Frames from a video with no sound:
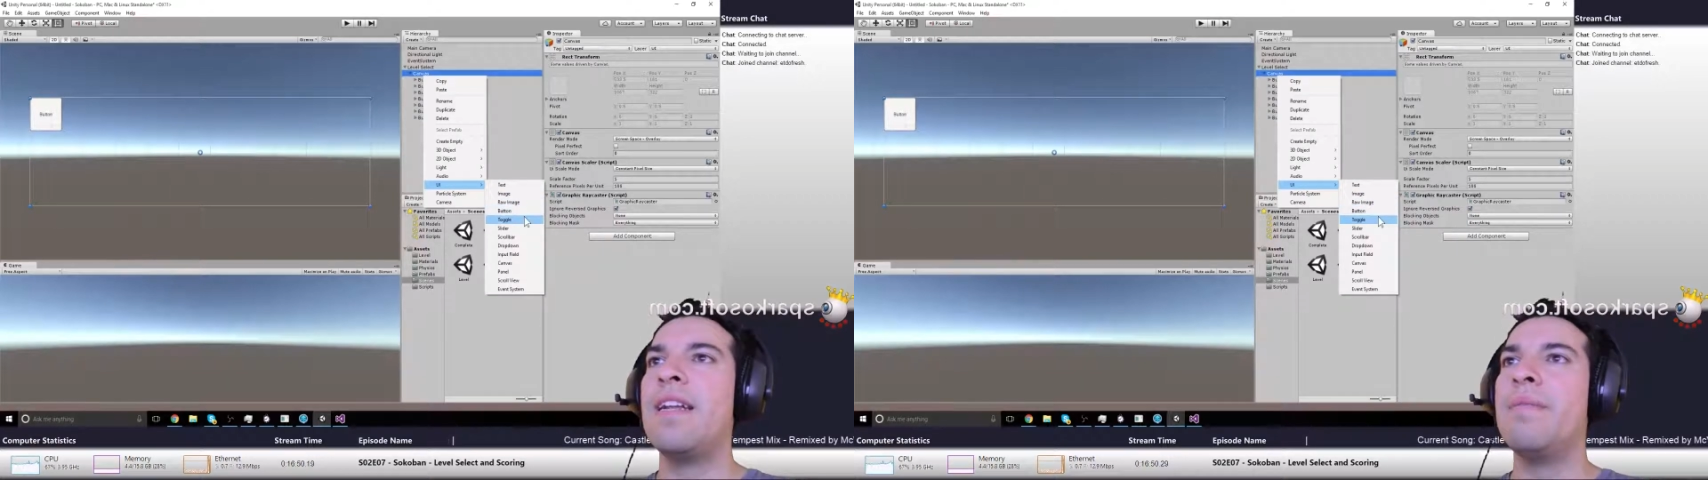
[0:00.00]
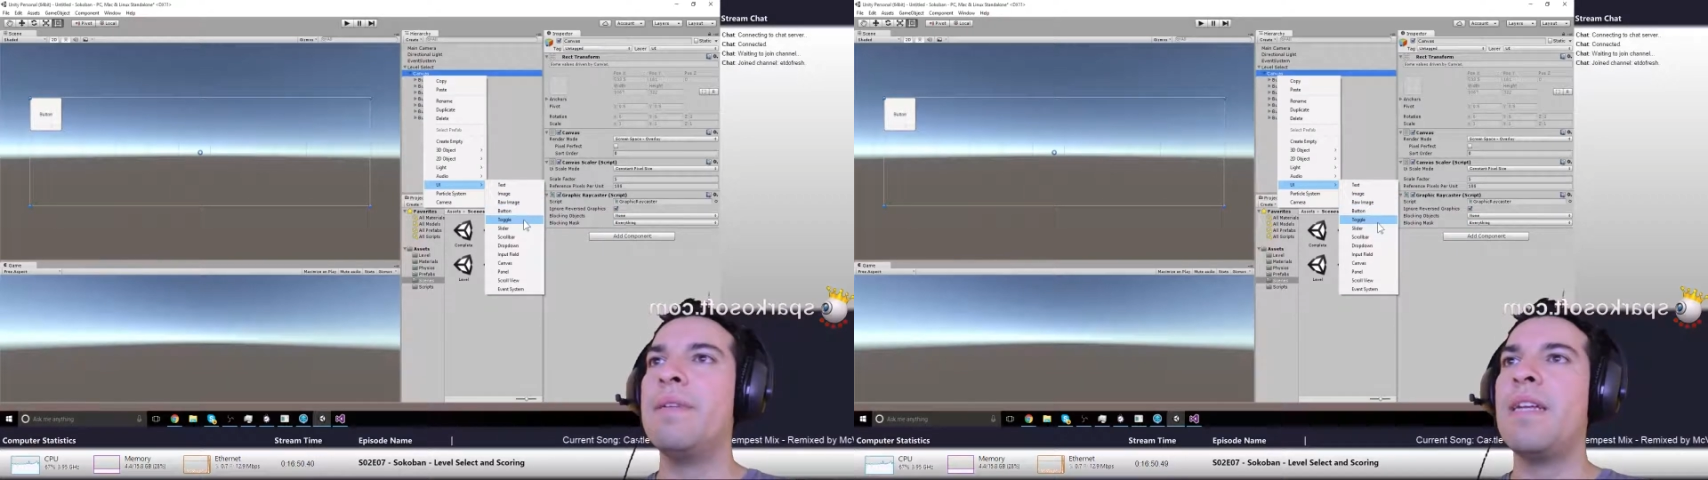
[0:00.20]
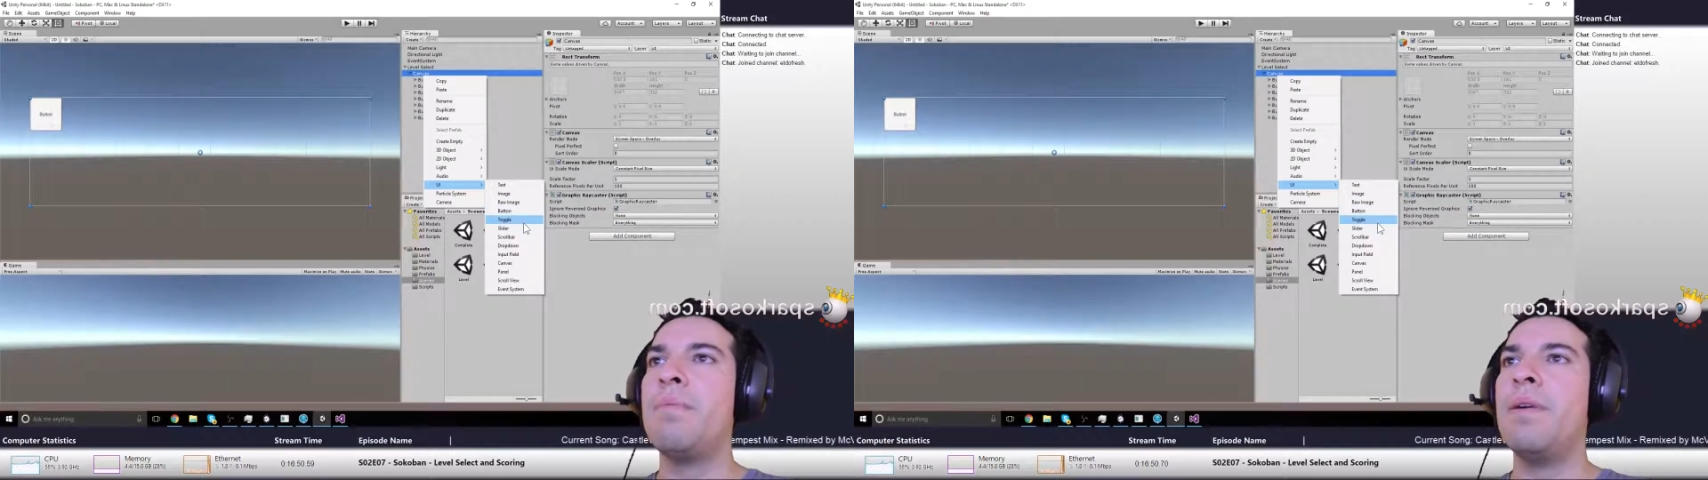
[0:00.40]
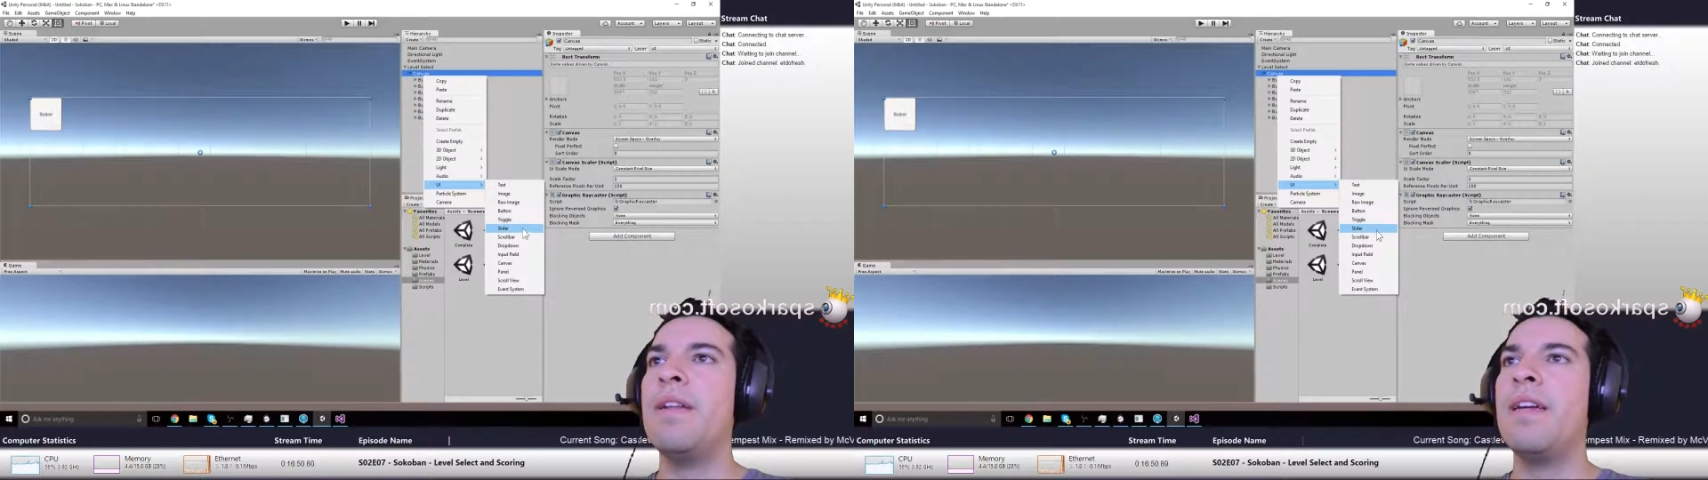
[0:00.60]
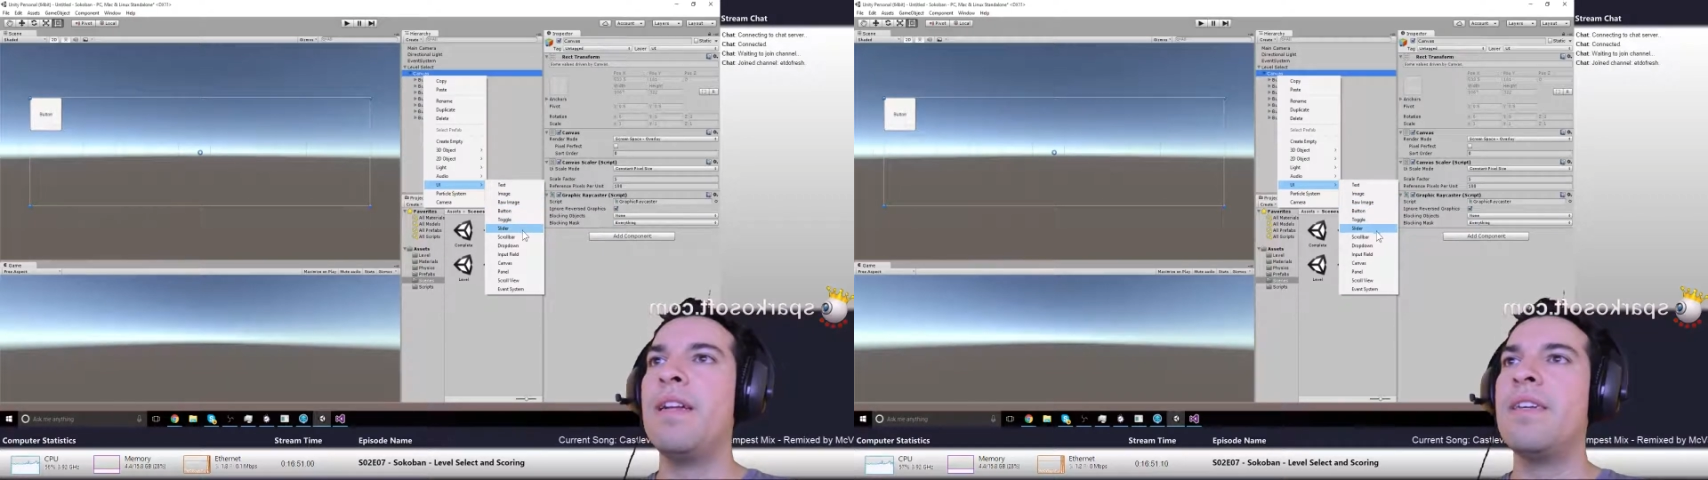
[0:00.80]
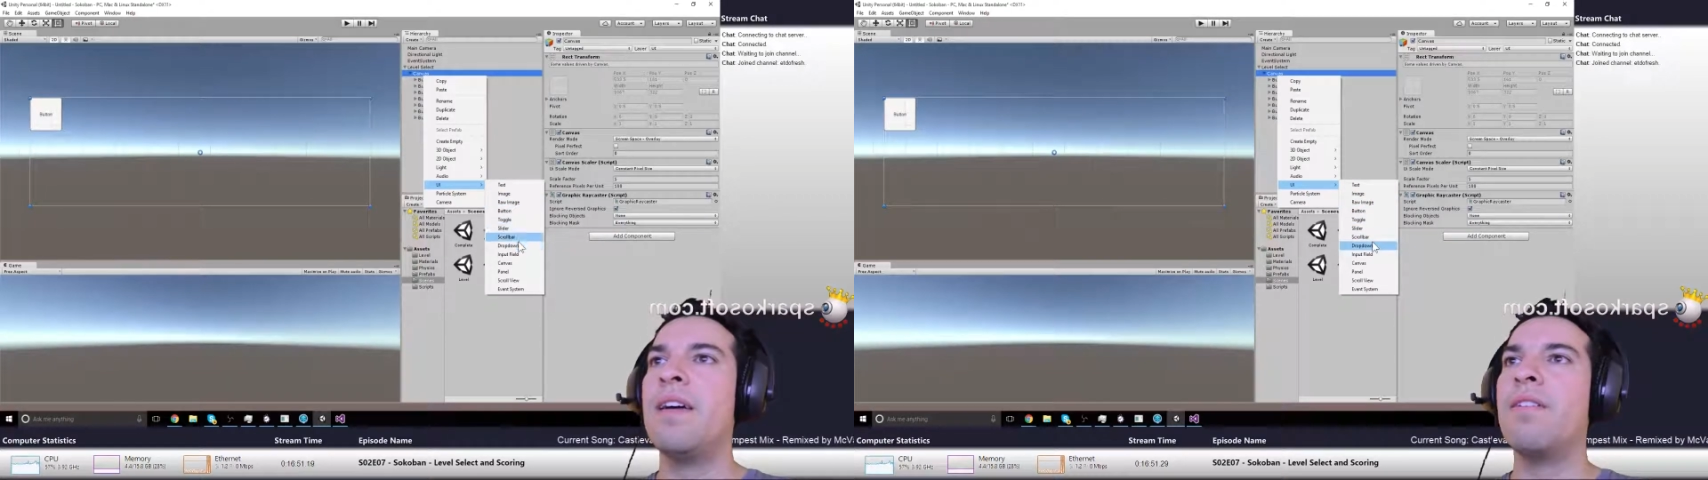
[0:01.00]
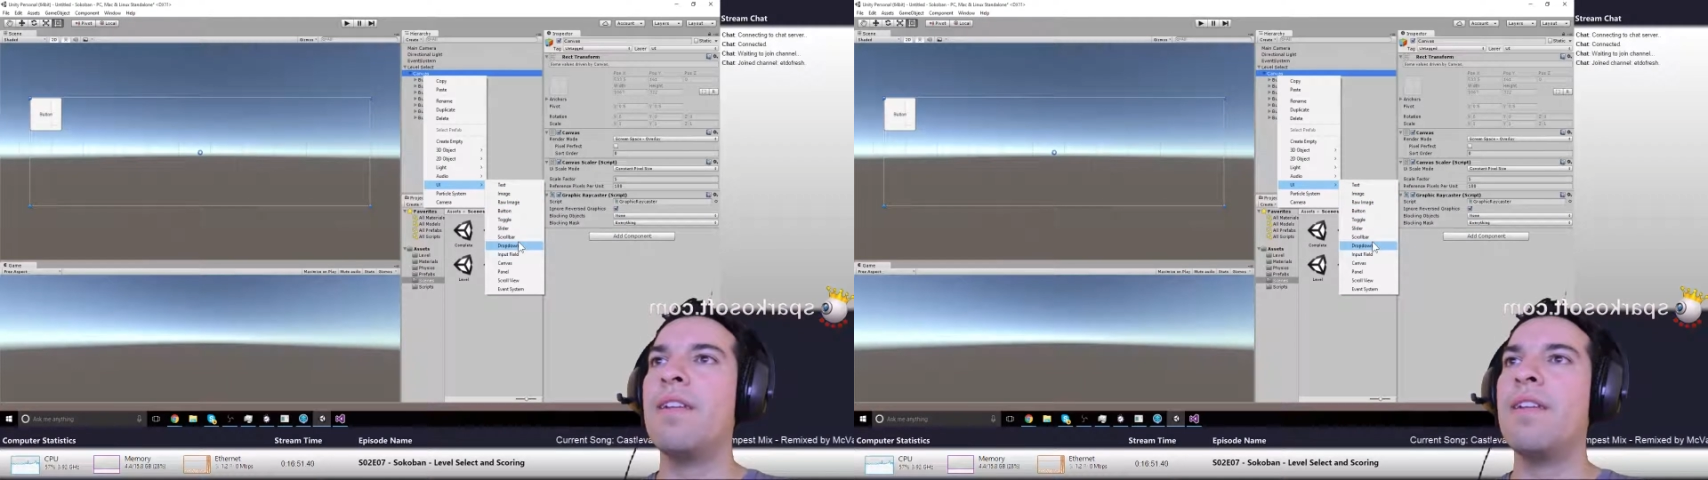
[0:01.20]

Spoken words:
image, not a button, not a toggle,